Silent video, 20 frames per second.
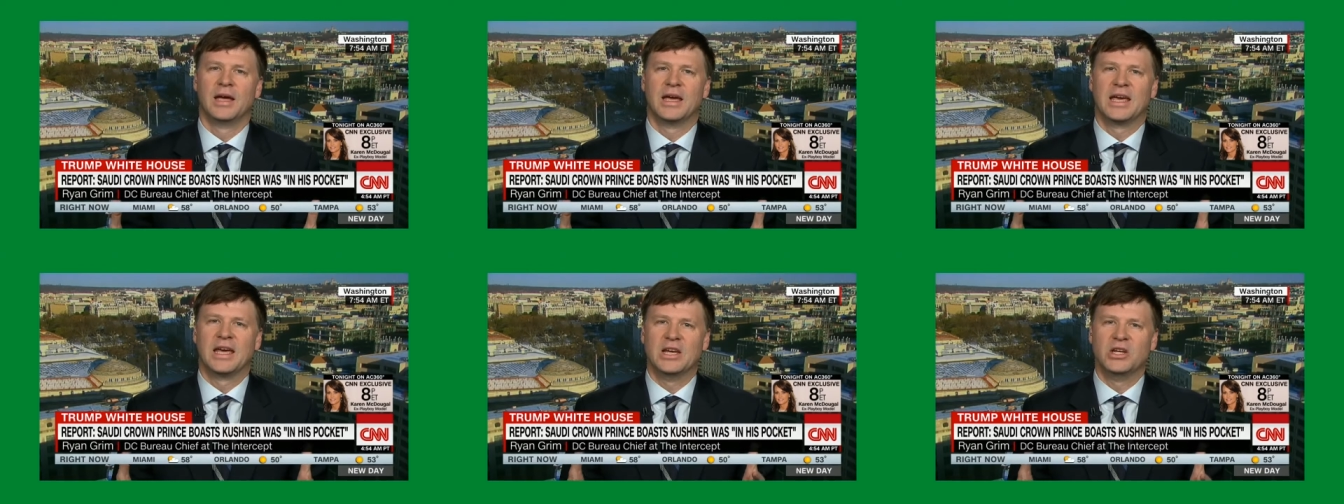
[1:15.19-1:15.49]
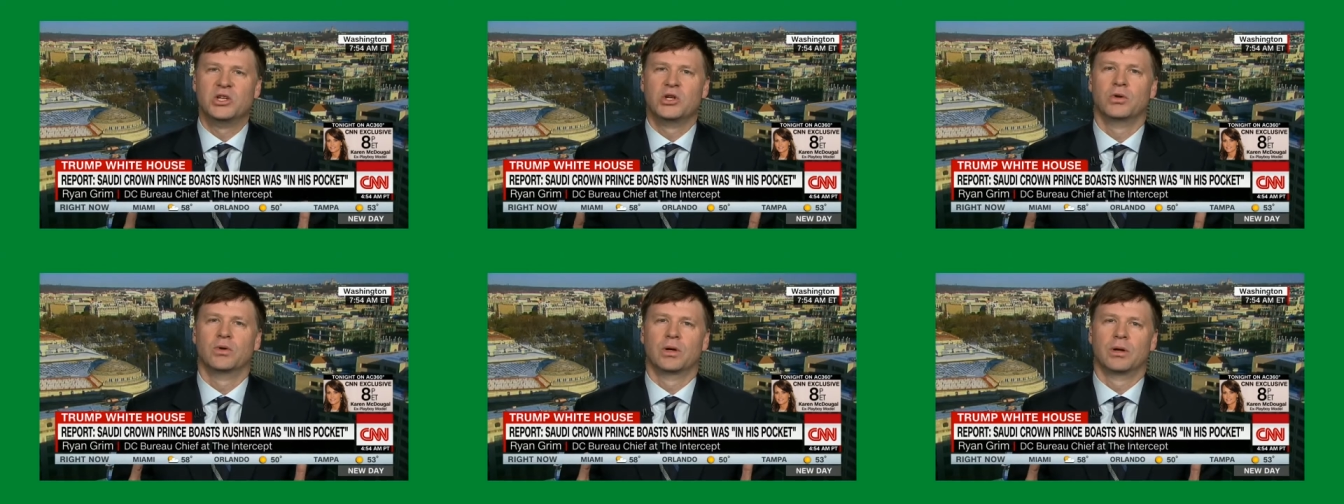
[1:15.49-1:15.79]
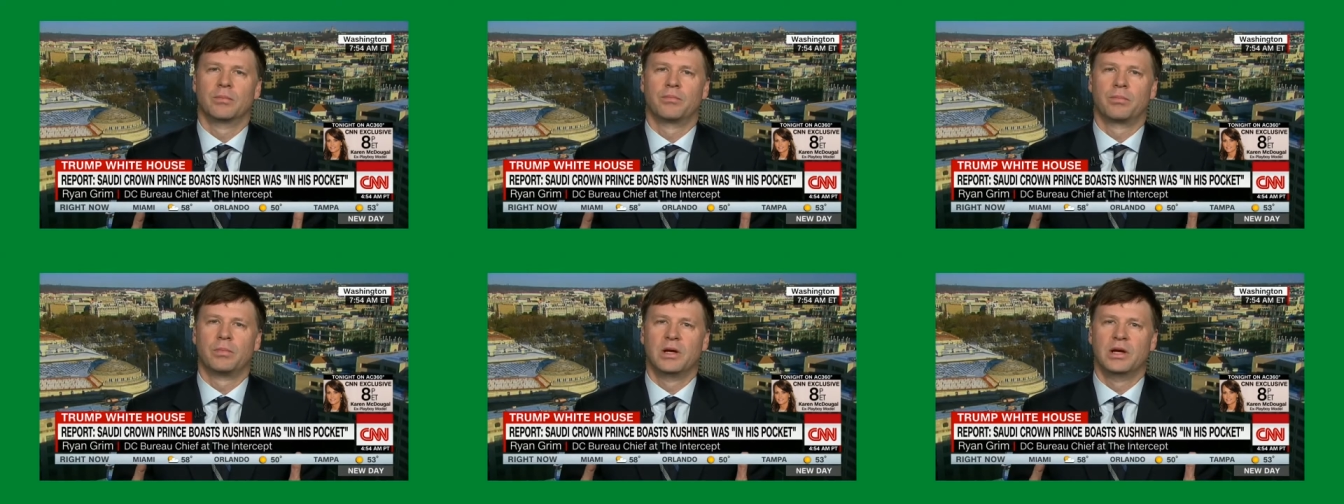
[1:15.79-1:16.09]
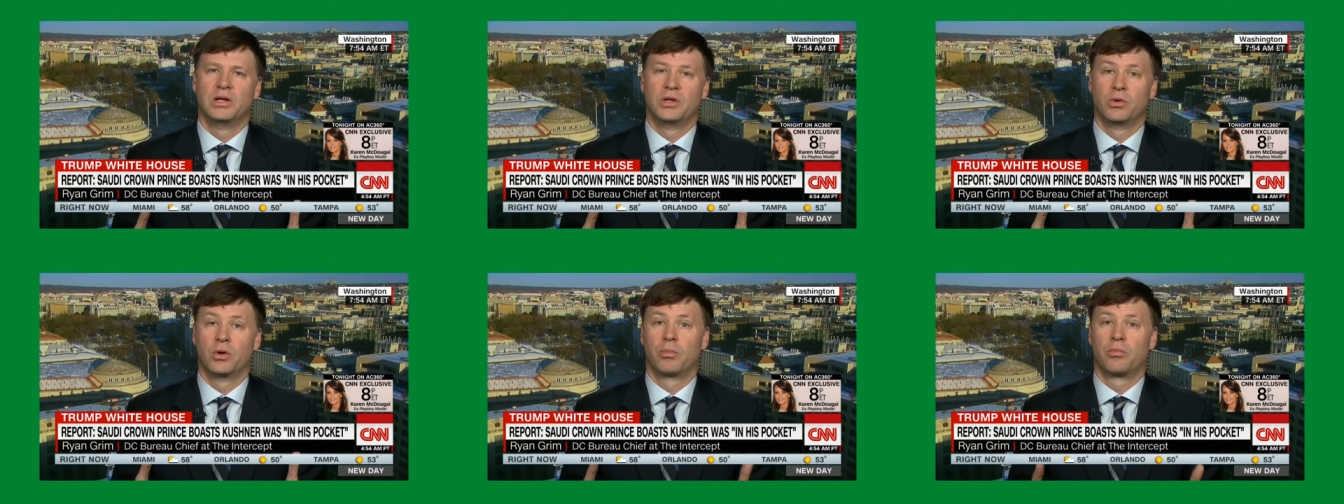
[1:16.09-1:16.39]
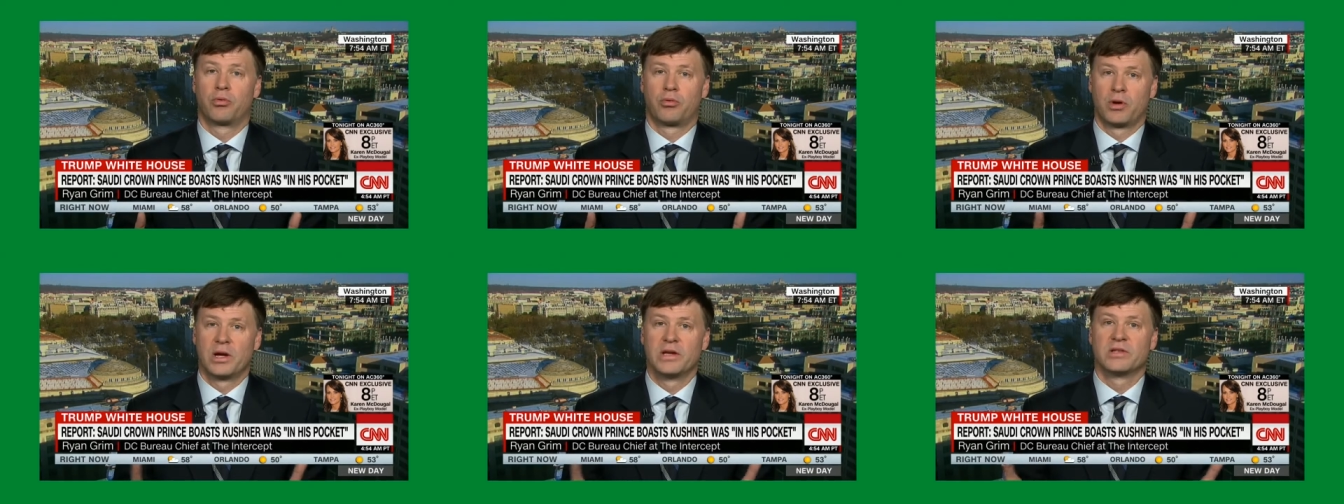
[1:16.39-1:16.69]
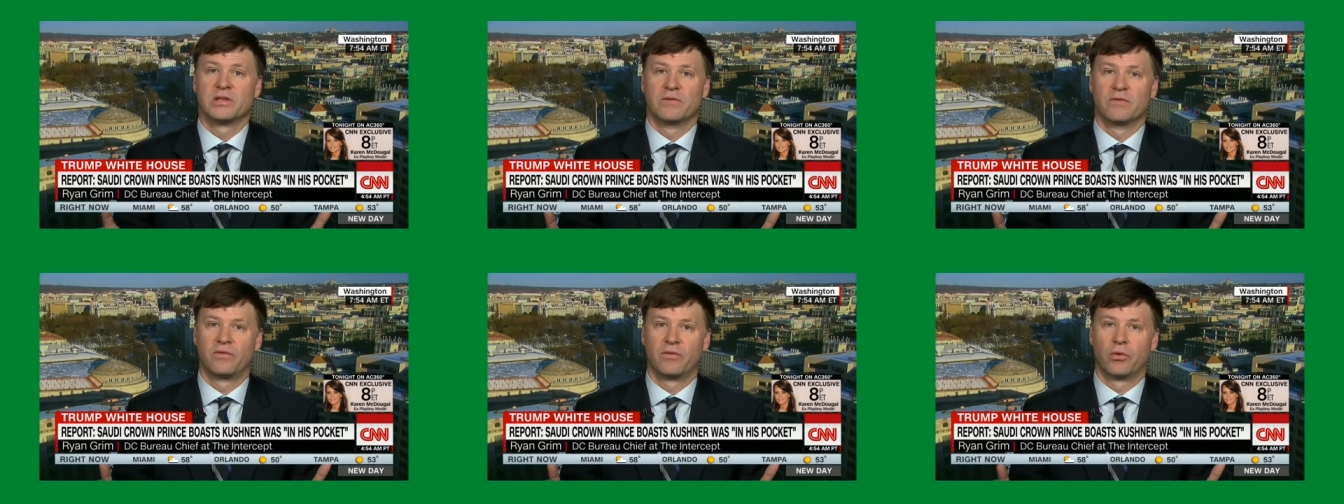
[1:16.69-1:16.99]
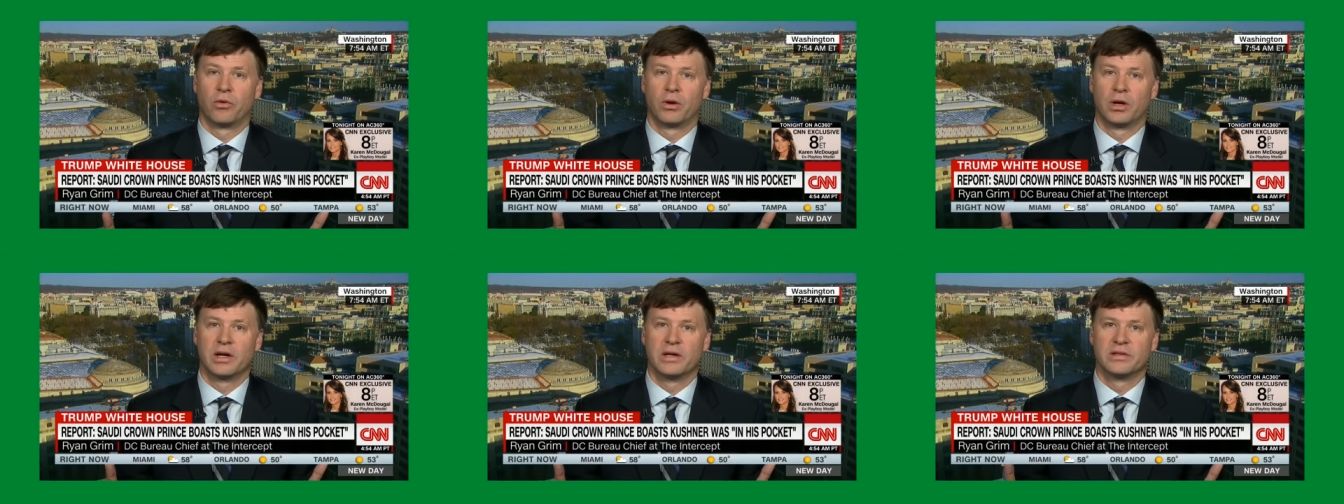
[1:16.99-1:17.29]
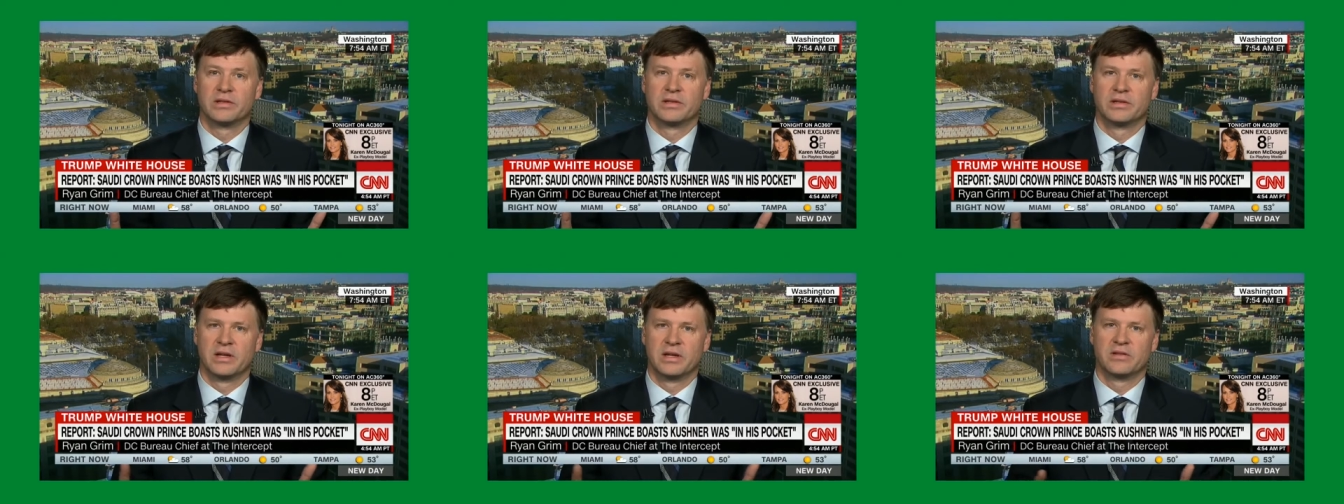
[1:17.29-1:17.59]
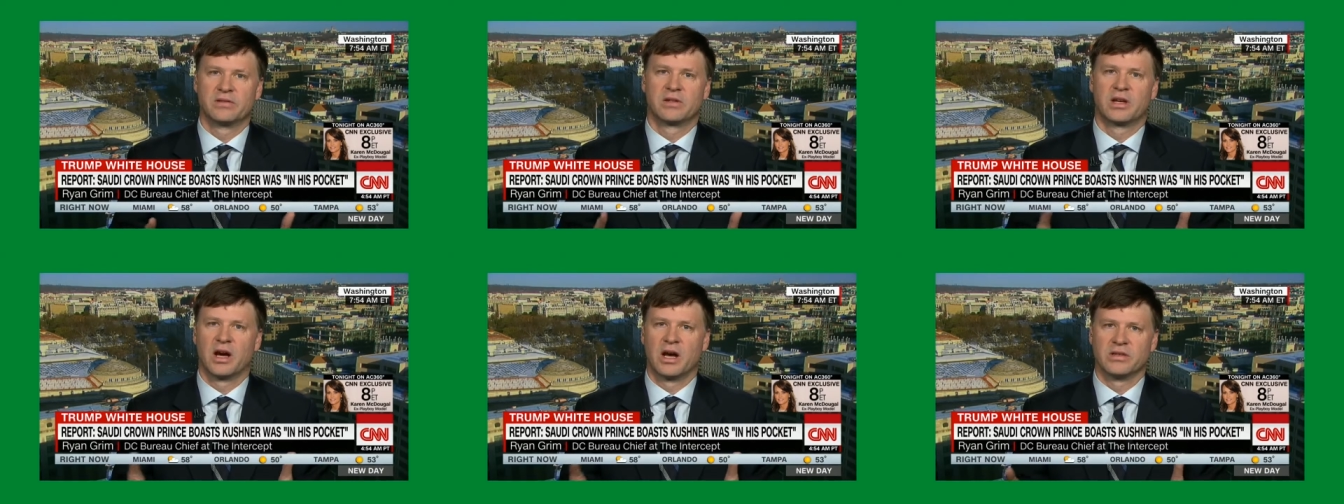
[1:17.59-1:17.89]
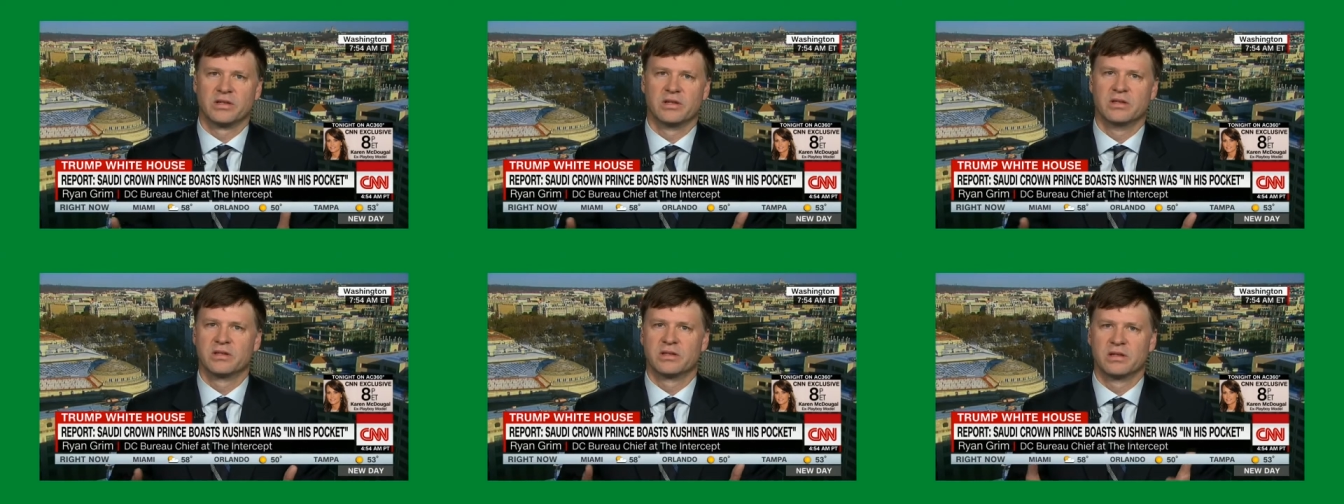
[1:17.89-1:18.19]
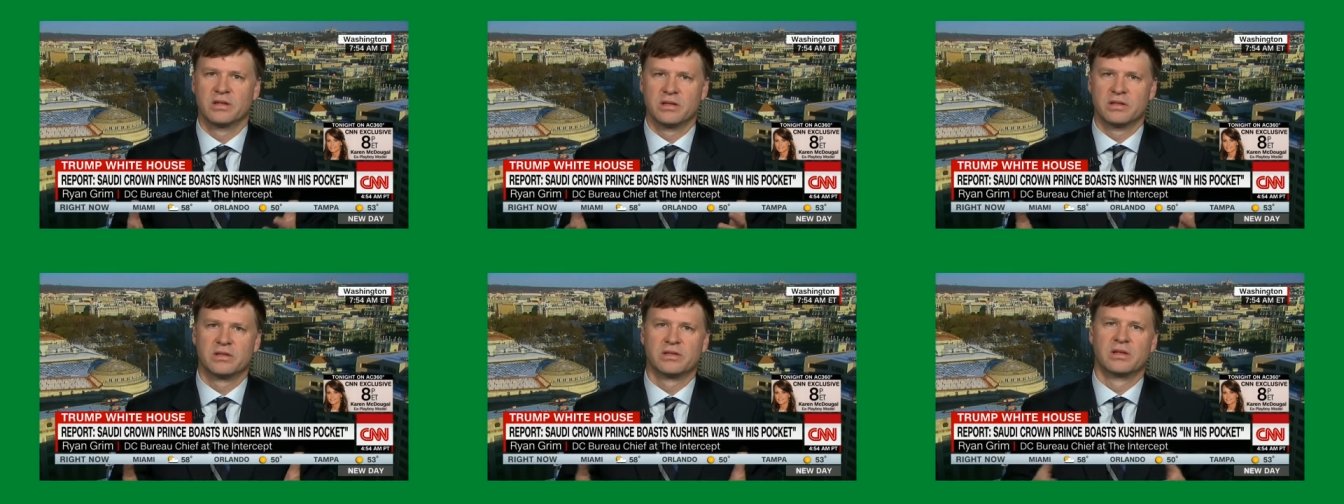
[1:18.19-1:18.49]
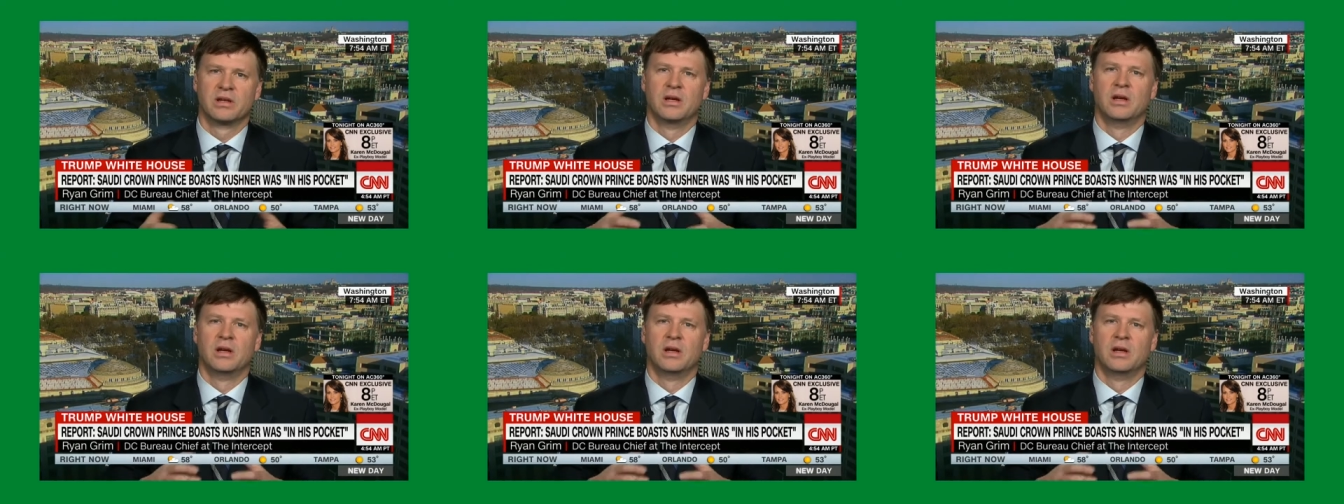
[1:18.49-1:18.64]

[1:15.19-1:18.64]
into a prison for his cousins and his